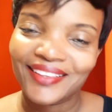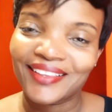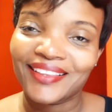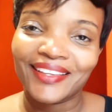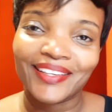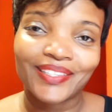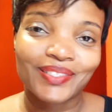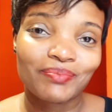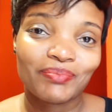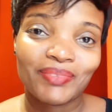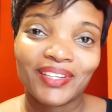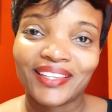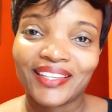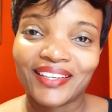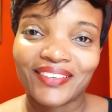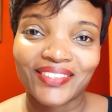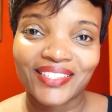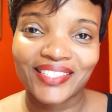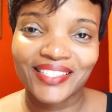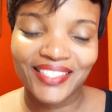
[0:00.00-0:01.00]
Let's play
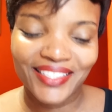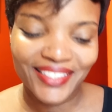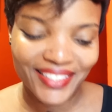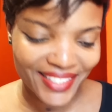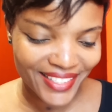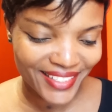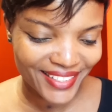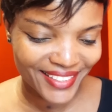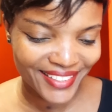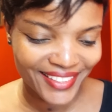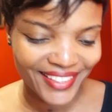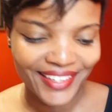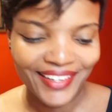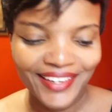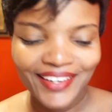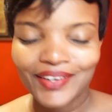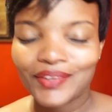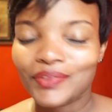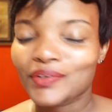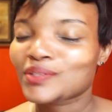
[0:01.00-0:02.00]
the receipts.
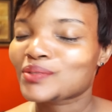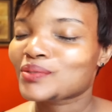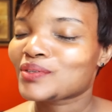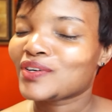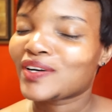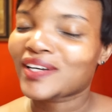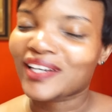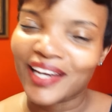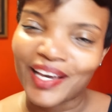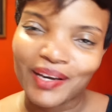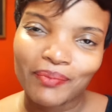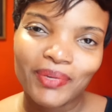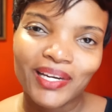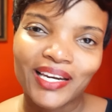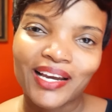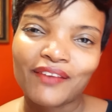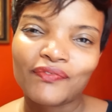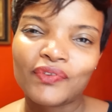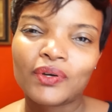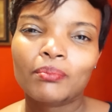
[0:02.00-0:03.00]
Those who don't like me
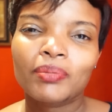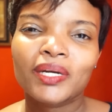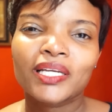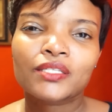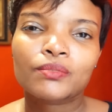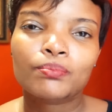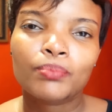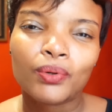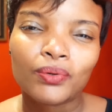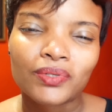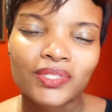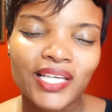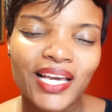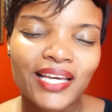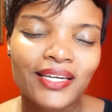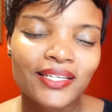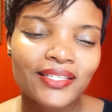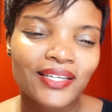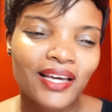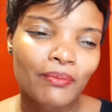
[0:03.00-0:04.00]
laughing, please pause.
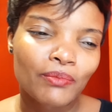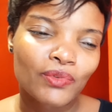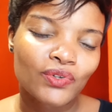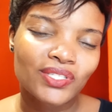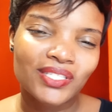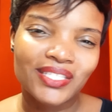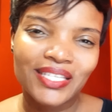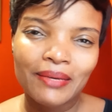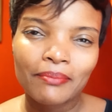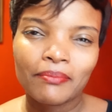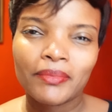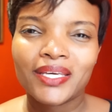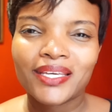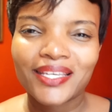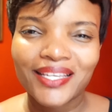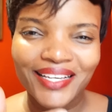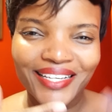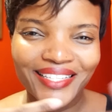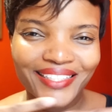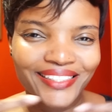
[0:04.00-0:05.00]
Anytime you see
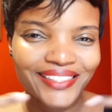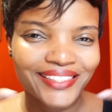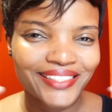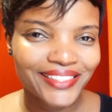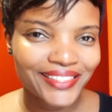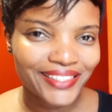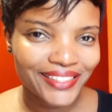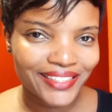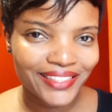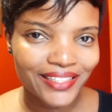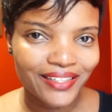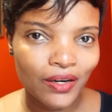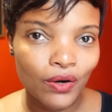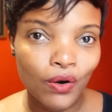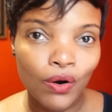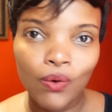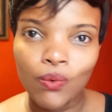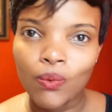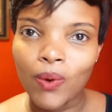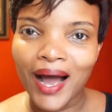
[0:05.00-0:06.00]
me
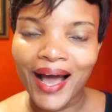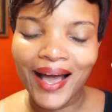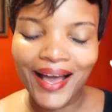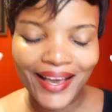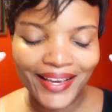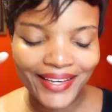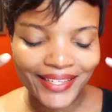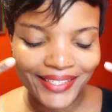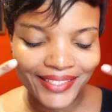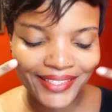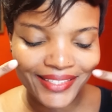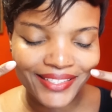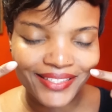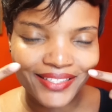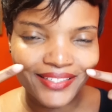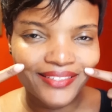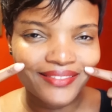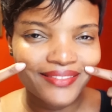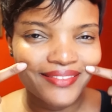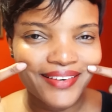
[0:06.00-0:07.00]
go wide,
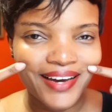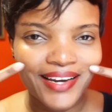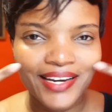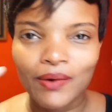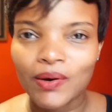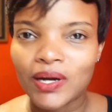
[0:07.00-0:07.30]
you know, and I